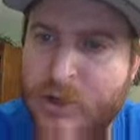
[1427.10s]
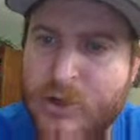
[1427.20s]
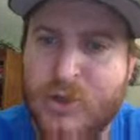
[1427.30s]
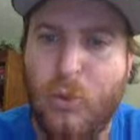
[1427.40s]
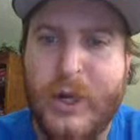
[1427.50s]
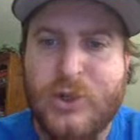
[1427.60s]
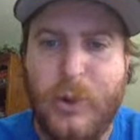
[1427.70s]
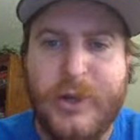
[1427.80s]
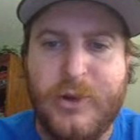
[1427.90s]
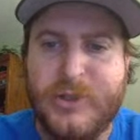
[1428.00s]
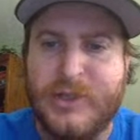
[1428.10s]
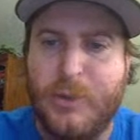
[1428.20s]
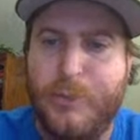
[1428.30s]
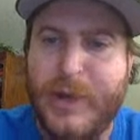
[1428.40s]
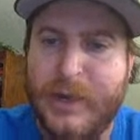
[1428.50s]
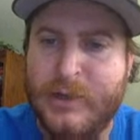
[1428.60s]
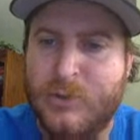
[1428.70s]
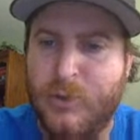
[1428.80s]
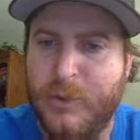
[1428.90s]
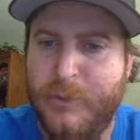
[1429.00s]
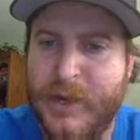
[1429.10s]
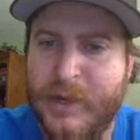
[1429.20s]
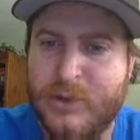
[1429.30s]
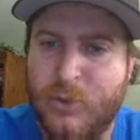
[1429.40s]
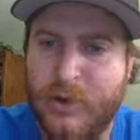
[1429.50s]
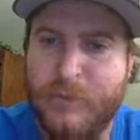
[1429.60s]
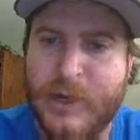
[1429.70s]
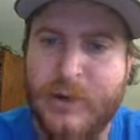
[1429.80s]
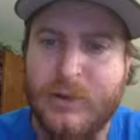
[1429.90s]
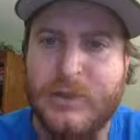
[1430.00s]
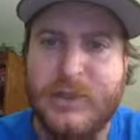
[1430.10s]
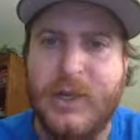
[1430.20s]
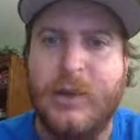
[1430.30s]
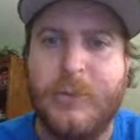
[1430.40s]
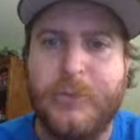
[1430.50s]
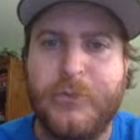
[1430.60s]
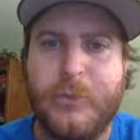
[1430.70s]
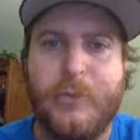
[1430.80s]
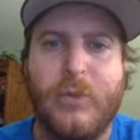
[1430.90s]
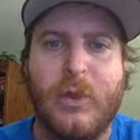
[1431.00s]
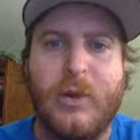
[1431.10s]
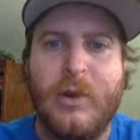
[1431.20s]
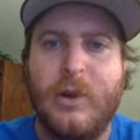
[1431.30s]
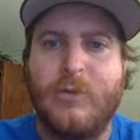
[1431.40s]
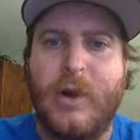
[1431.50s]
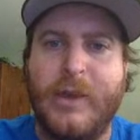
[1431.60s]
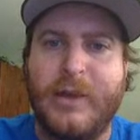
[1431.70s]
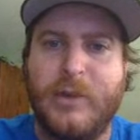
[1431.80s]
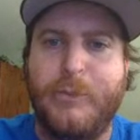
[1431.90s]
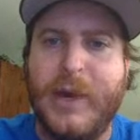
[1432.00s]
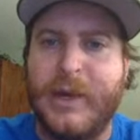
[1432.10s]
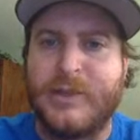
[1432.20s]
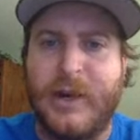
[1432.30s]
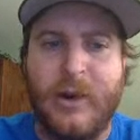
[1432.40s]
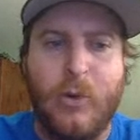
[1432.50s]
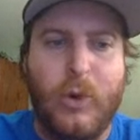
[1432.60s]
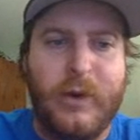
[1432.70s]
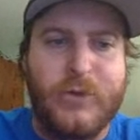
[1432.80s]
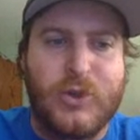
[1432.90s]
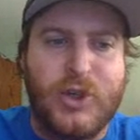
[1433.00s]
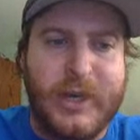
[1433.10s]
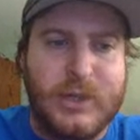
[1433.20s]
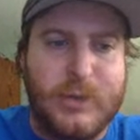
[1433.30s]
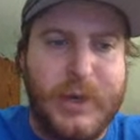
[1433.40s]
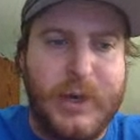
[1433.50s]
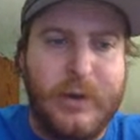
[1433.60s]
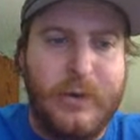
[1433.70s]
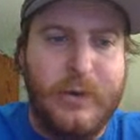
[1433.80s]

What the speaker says: So which one of those is the biggest? Well, the biggest would have been D. Right, like the biggest area would have just been